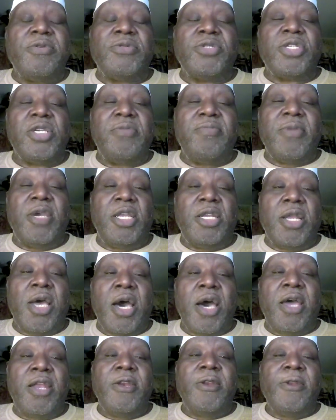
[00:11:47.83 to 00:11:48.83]
have a
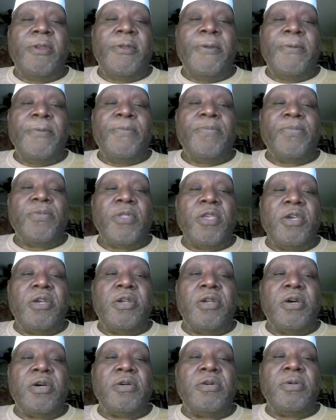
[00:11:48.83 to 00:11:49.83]
girlfriend and they see
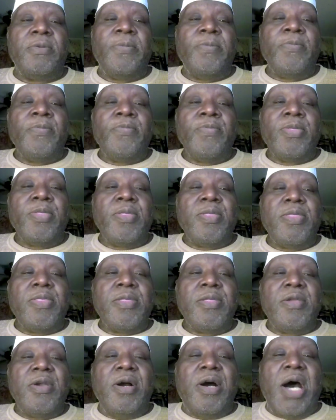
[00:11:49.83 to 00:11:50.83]
them building a house,
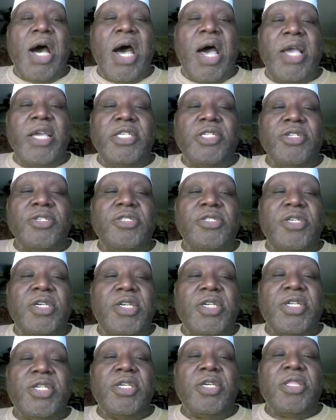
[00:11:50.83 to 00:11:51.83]
and
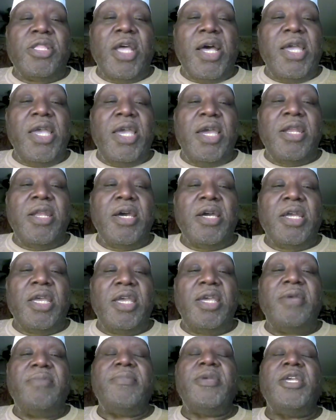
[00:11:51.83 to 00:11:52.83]
instead of really,
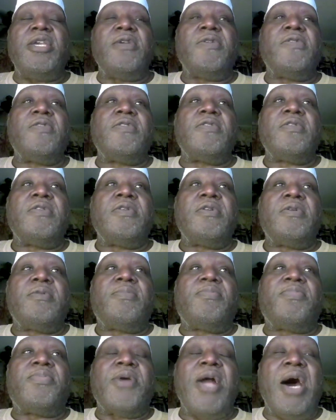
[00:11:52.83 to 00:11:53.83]
really making an
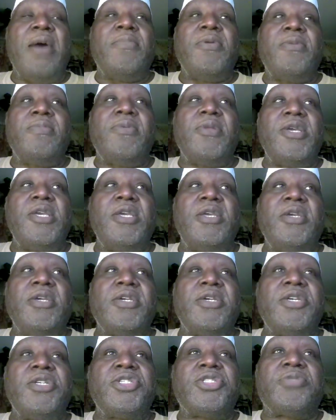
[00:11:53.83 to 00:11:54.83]
effort to help their
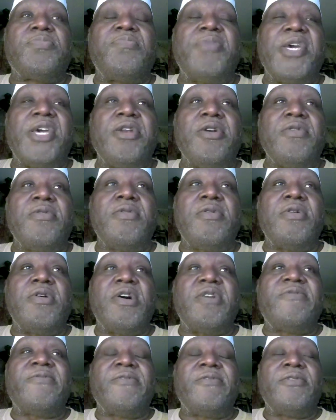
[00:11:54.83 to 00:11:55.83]
girlfriend build that house,
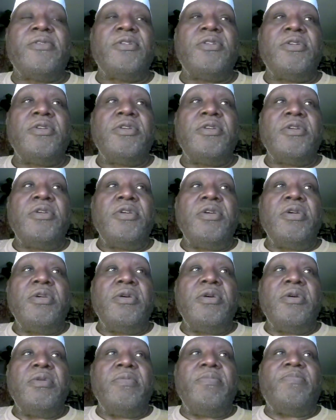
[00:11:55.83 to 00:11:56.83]
they start
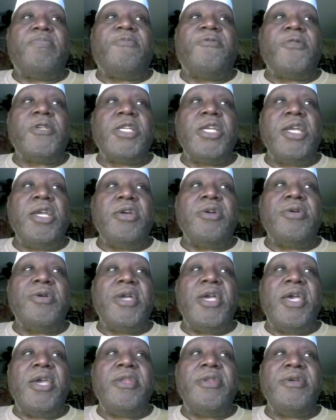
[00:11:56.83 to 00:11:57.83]
building one in
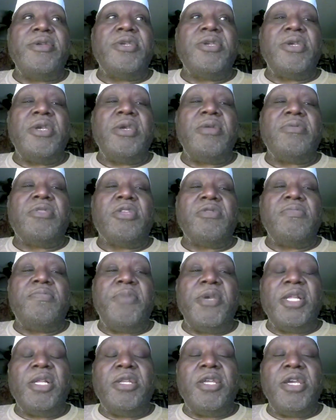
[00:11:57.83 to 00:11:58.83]
competition.
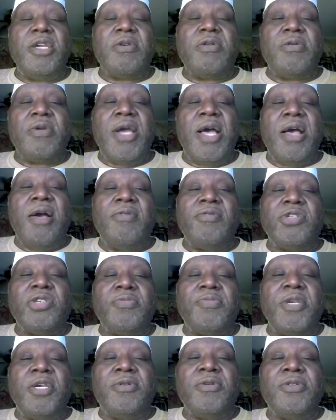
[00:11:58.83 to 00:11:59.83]
A man who does
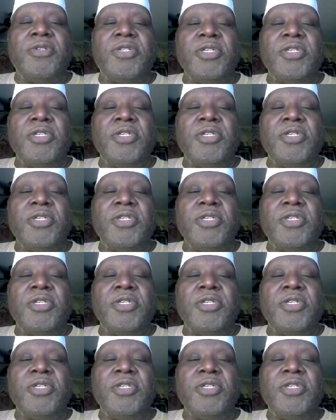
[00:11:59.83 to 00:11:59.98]
that isn't